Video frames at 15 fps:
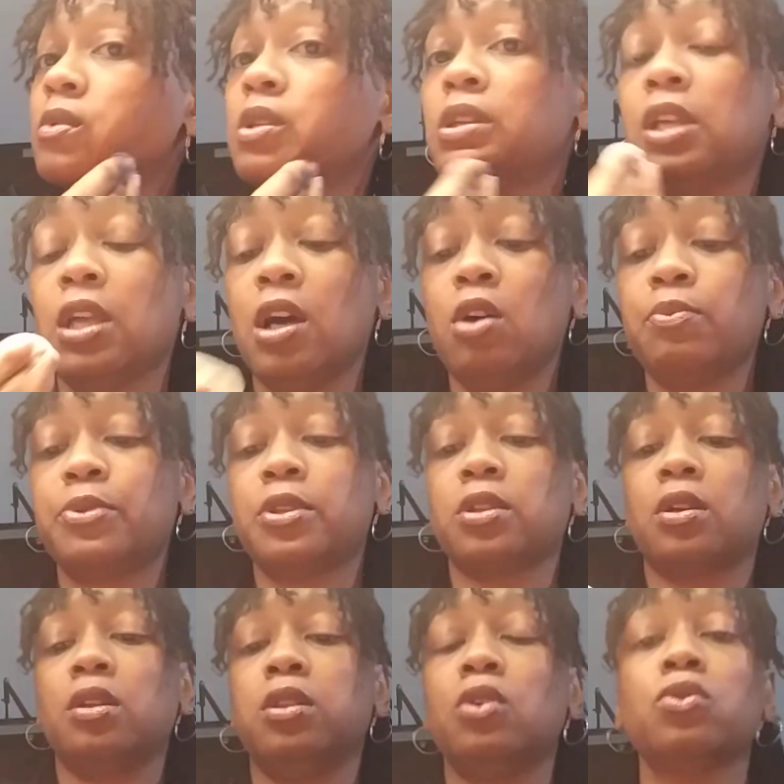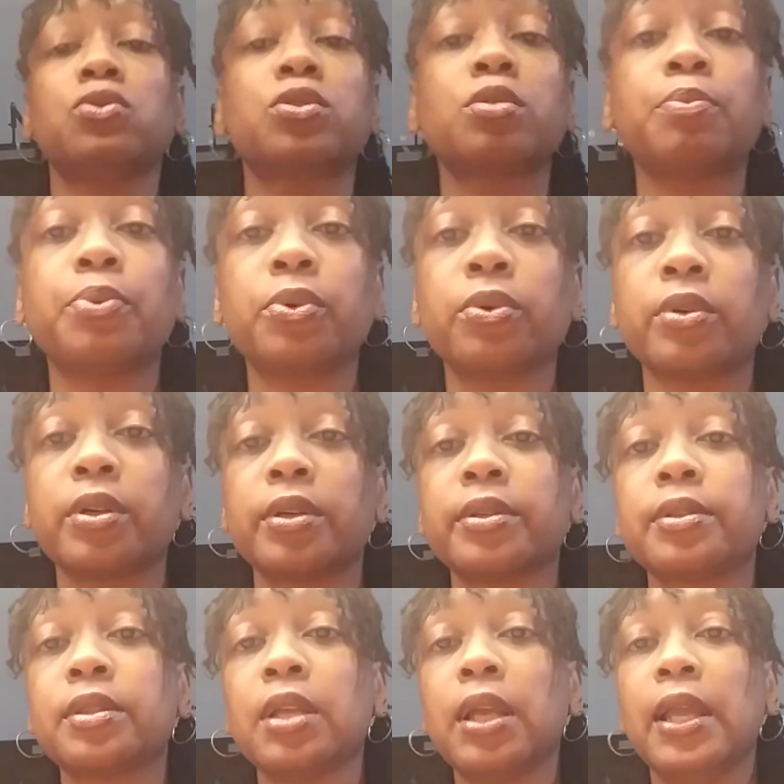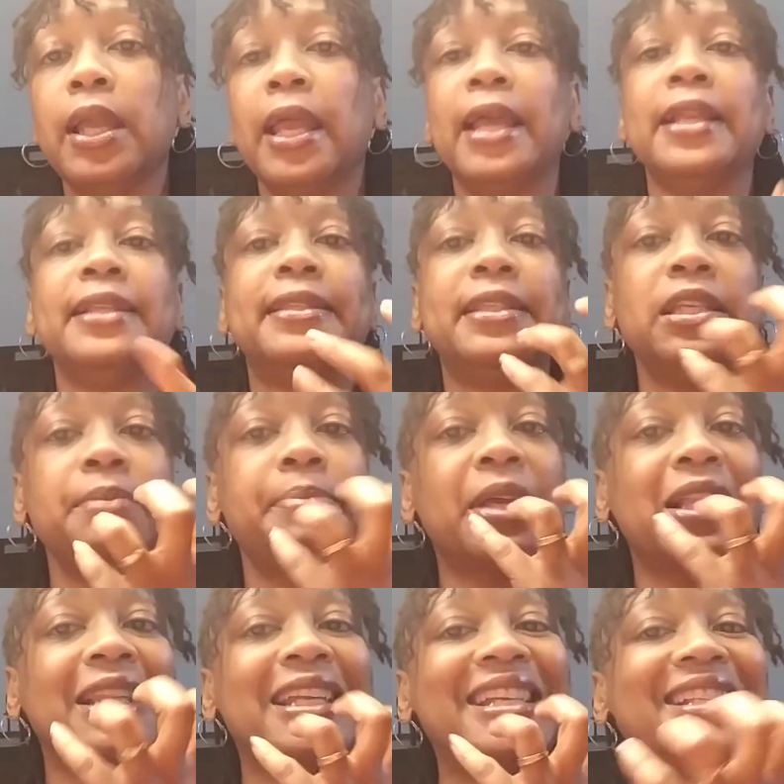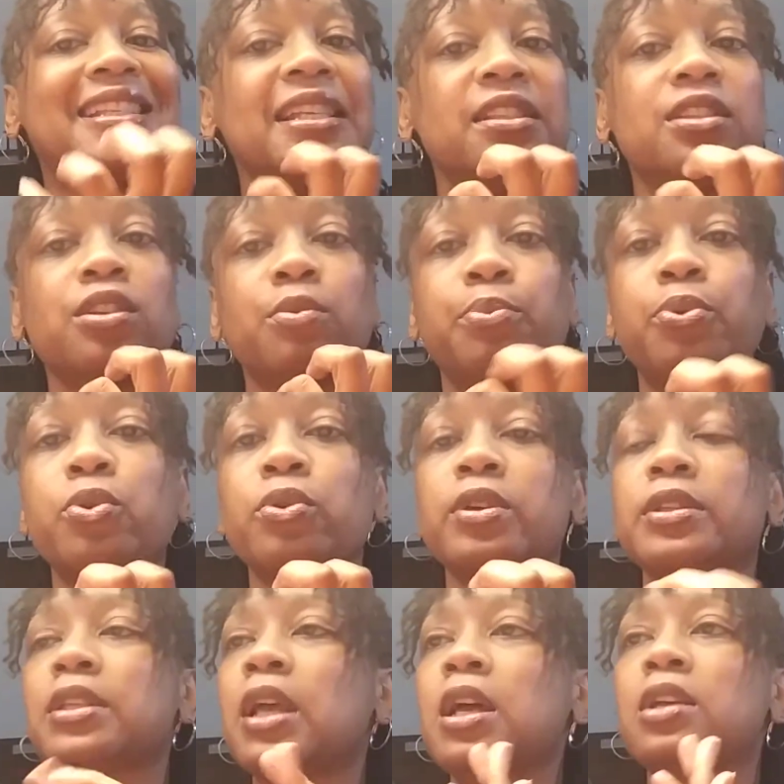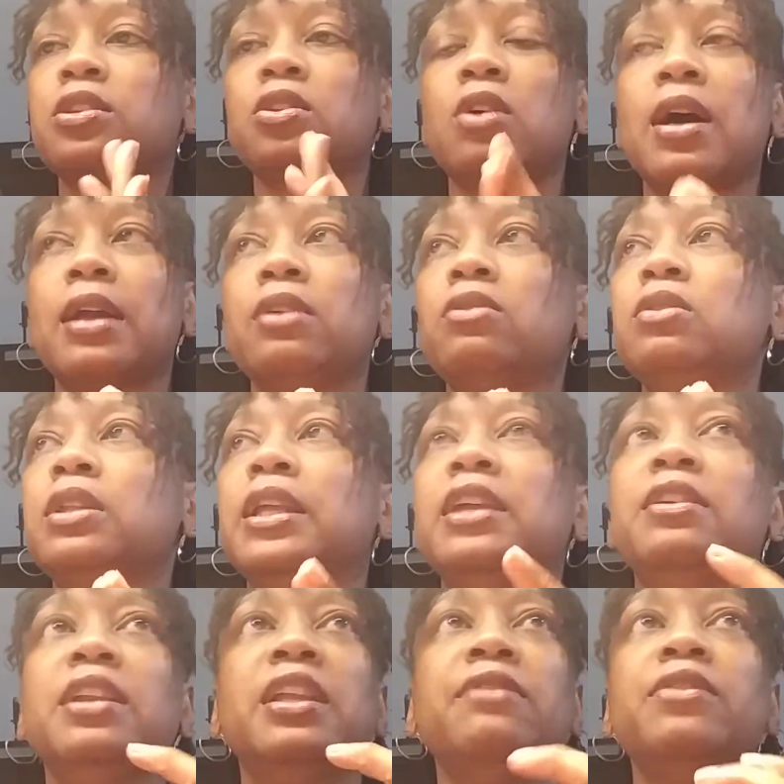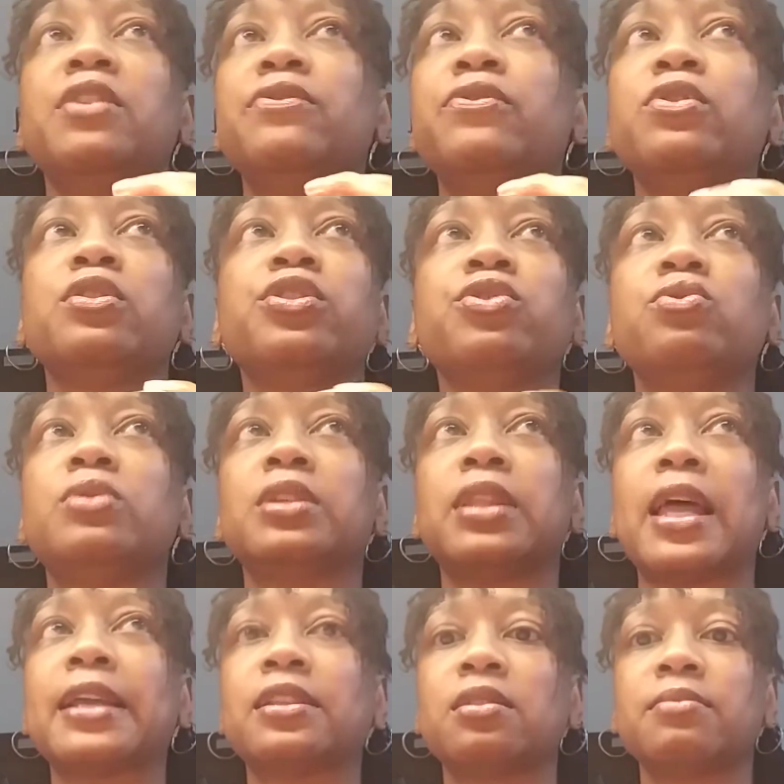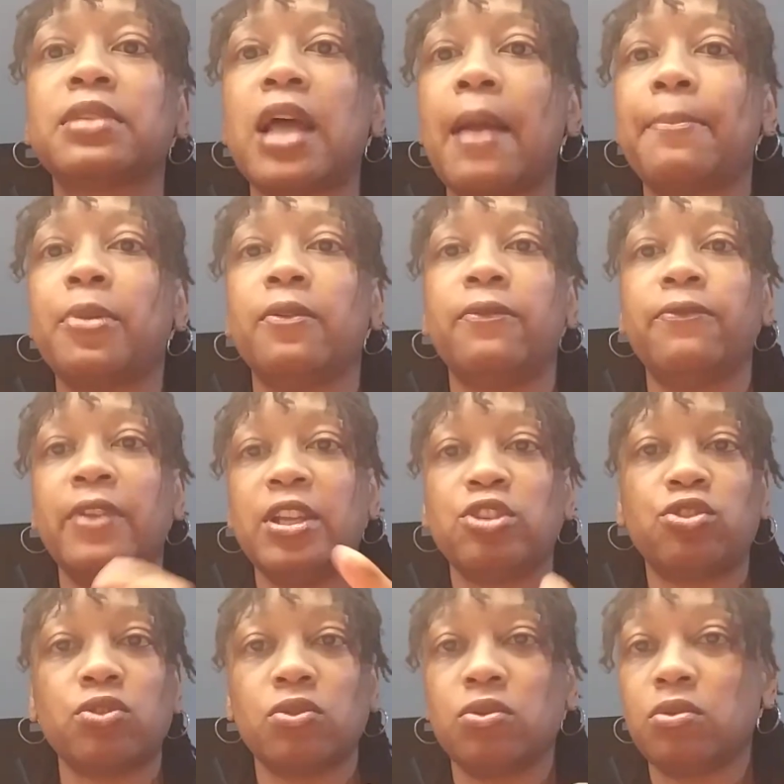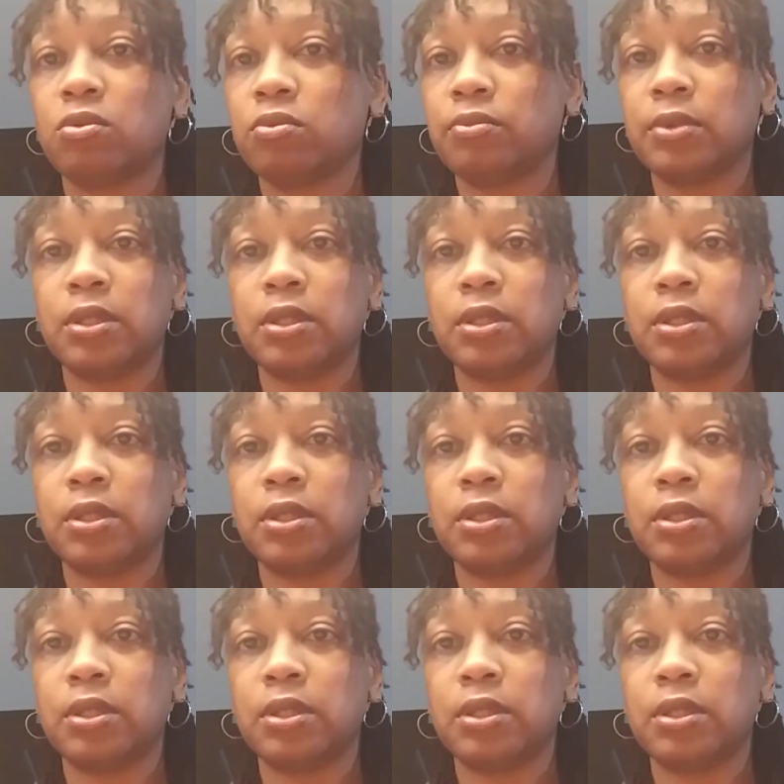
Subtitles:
It helps to close the pores, and it deep cleans into the pores. So even if you're using like some type of facial